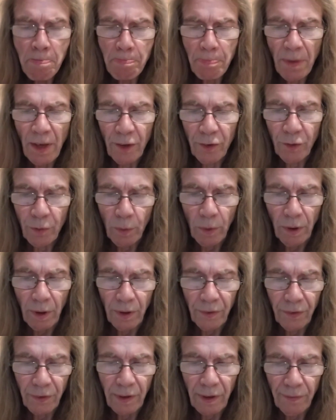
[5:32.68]
That's
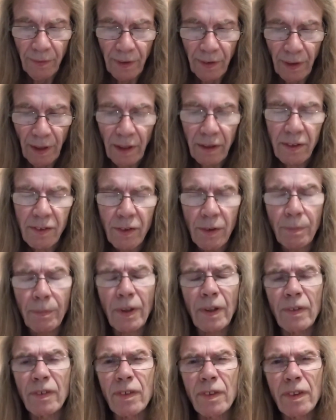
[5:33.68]
worth giving that some
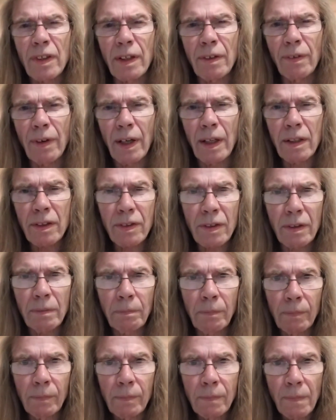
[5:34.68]

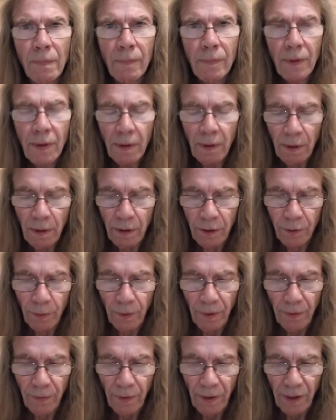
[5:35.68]
consideration, as
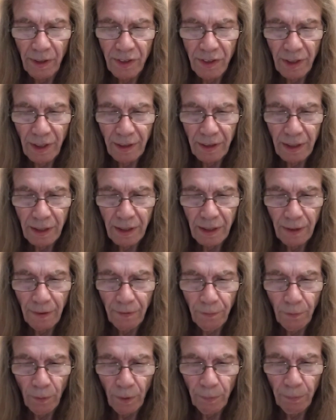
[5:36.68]
we're very
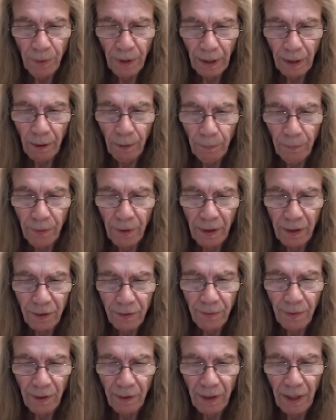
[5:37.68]
sensitive and we pick up things
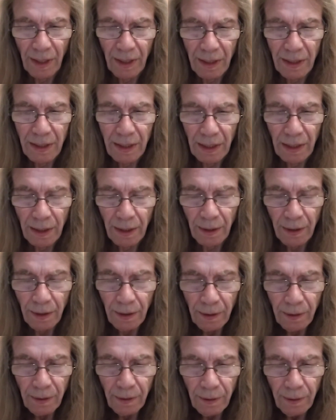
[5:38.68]
very easy.
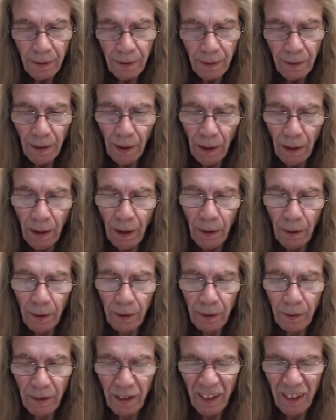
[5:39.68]

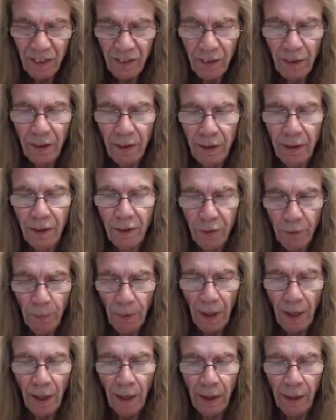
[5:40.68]
It can easily
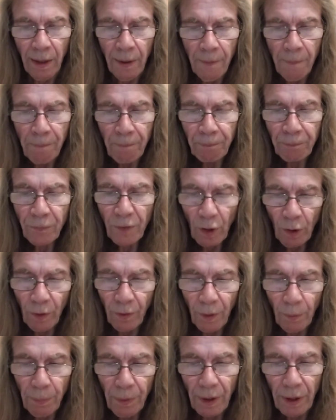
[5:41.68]
display
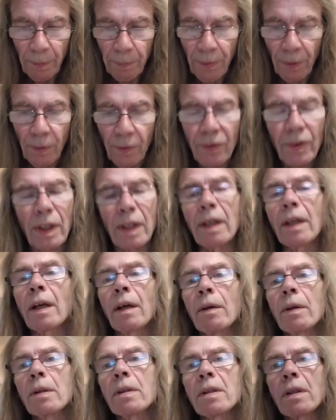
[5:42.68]
other people's
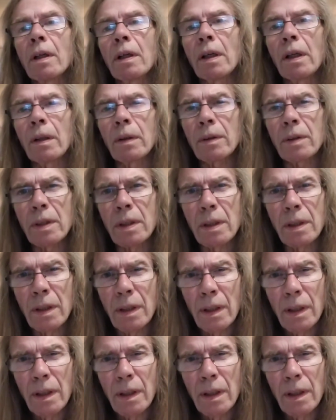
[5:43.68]
ego charts.